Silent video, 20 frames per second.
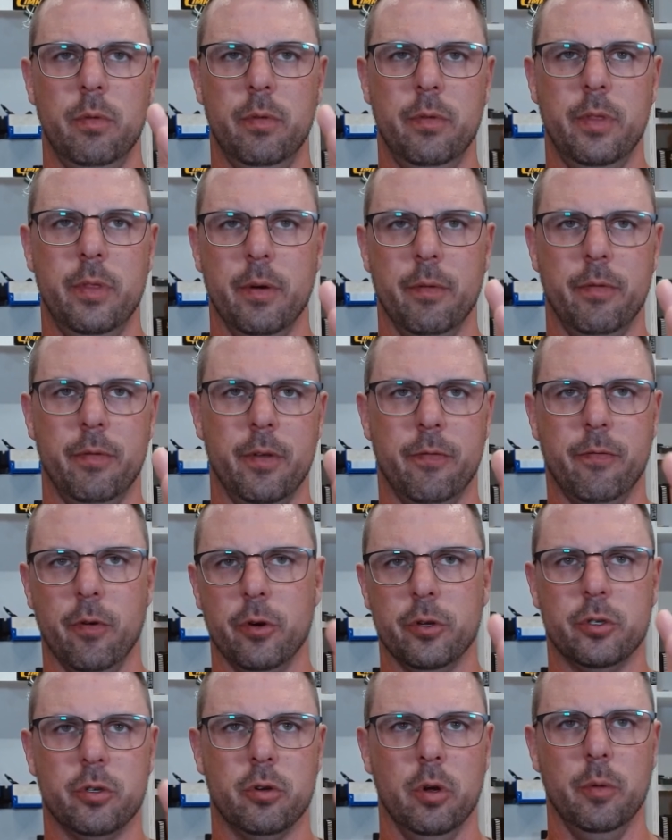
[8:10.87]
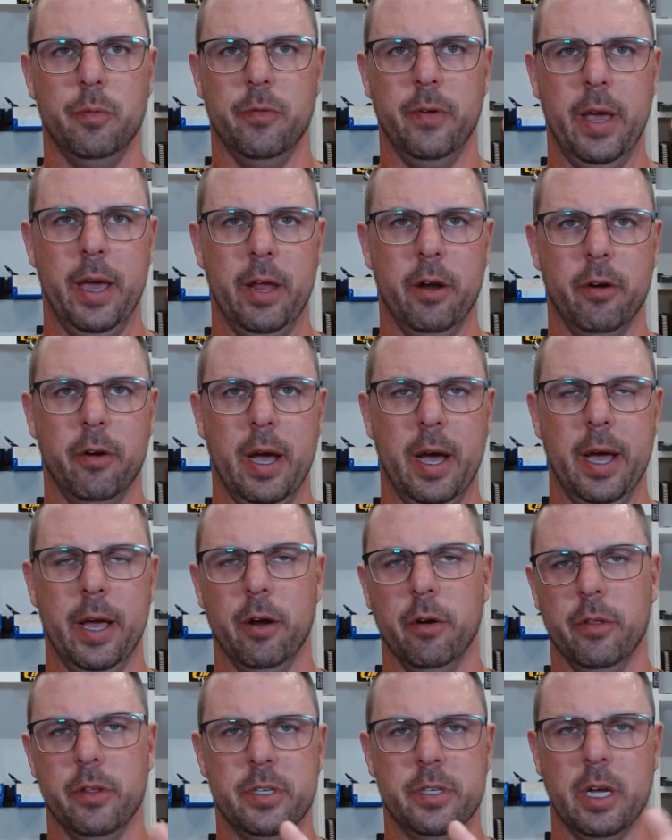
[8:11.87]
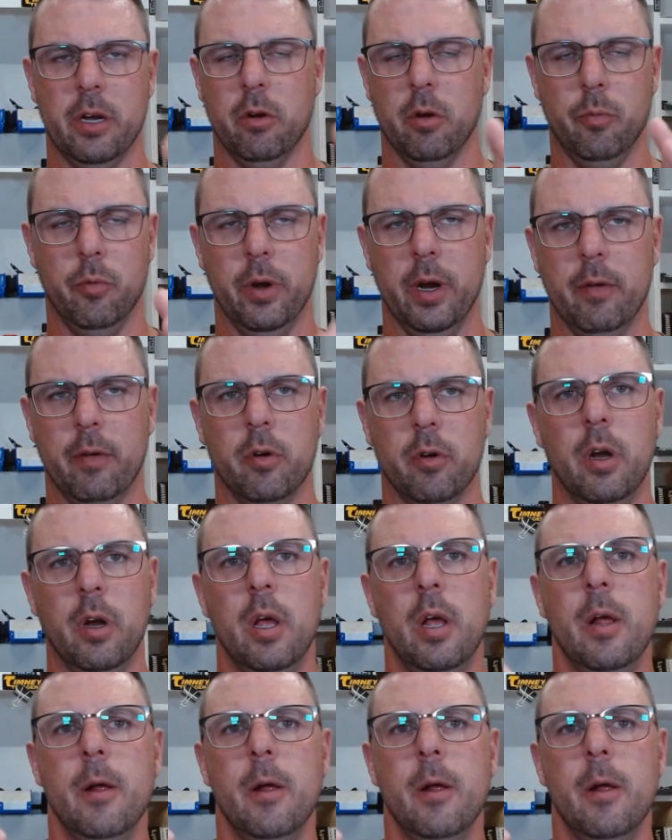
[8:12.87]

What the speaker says: the first group of 8 or 9 or the second group, whatever,